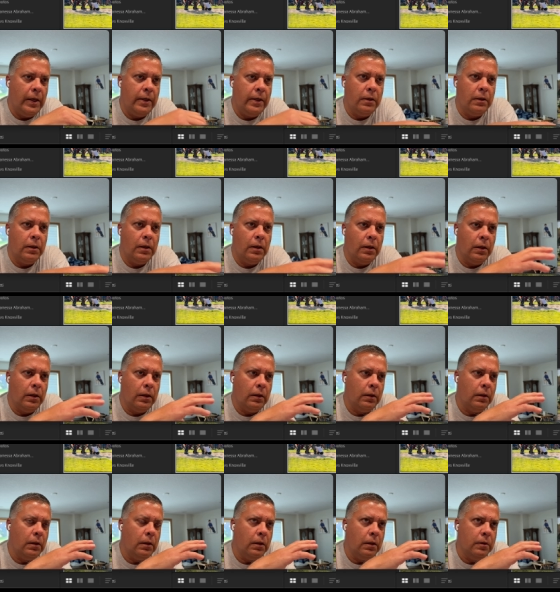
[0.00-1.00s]
edit
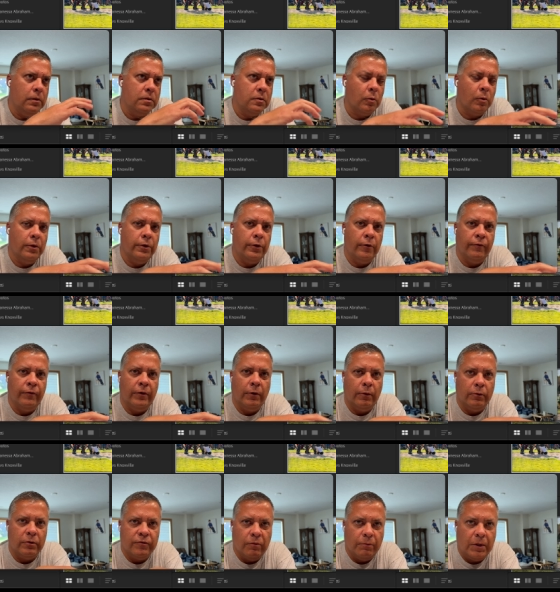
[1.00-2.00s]
and sort your
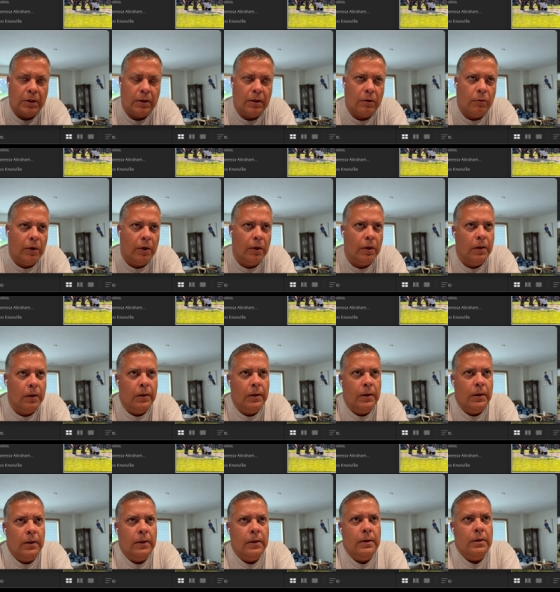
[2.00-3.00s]
photos from anywhere.
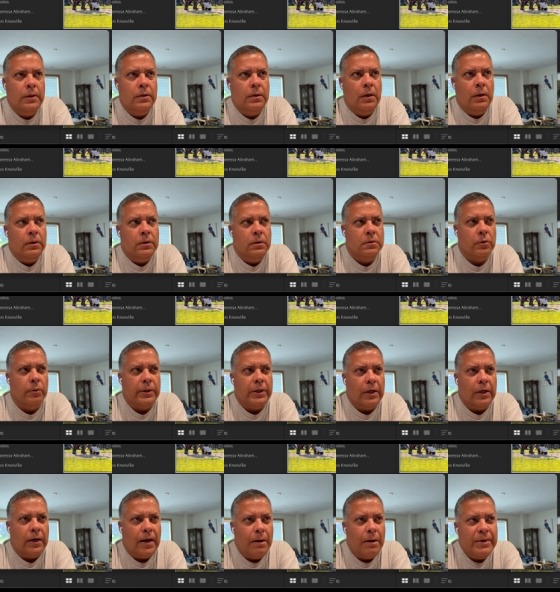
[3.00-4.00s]
So
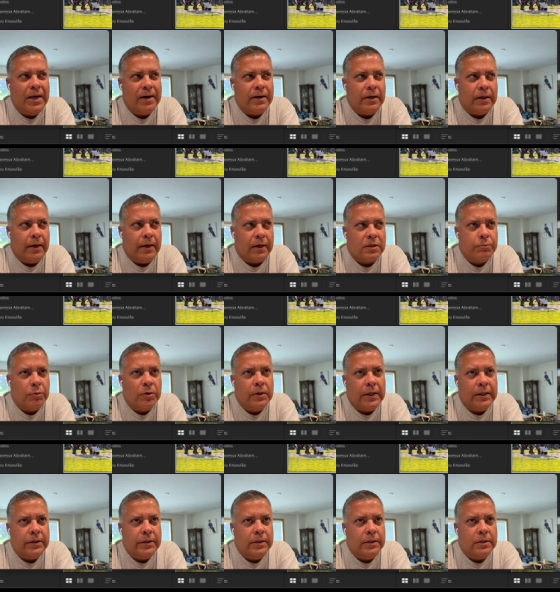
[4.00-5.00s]
again, I'm not an
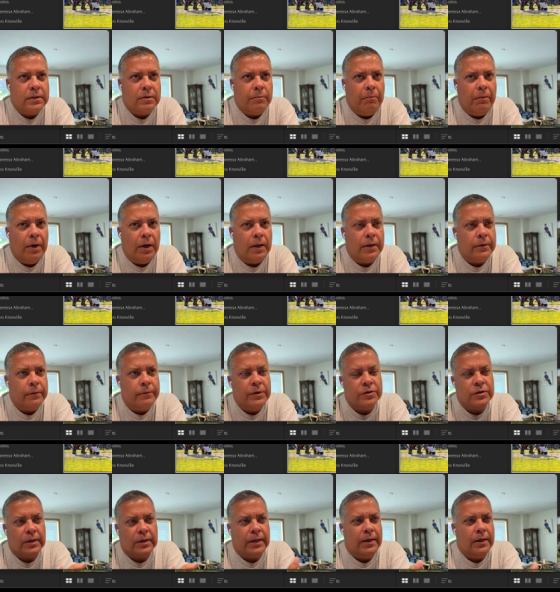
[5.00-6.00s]
expert at this, but
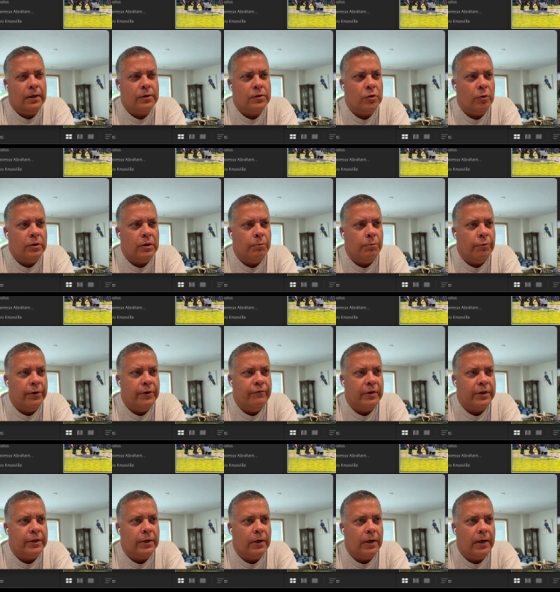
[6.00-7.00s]
just to kind of show you
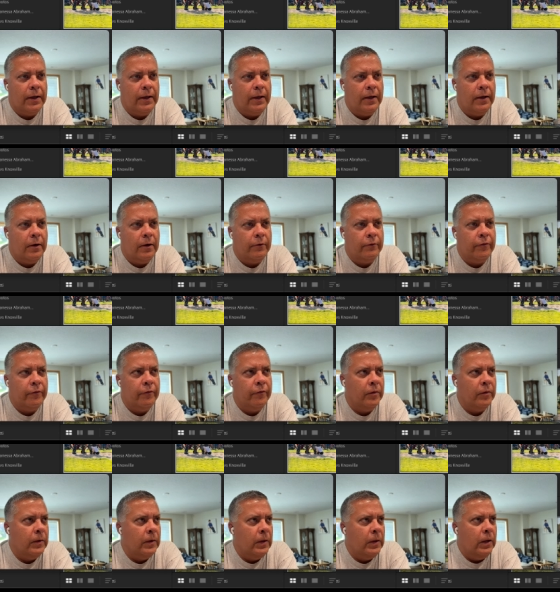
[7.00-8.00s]
briefly here,
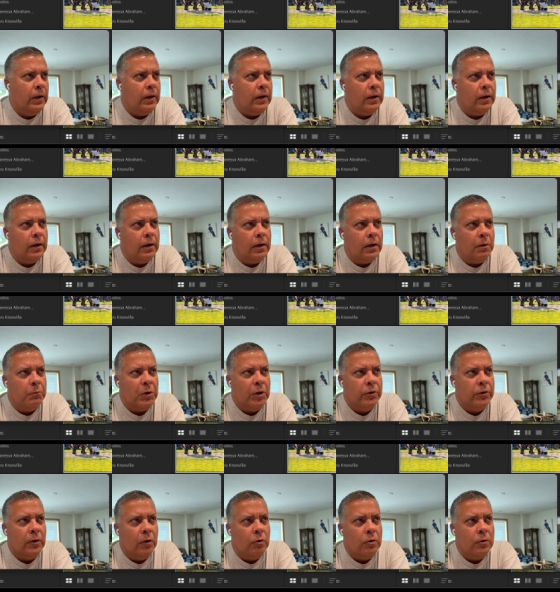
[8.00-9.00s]
I'm on the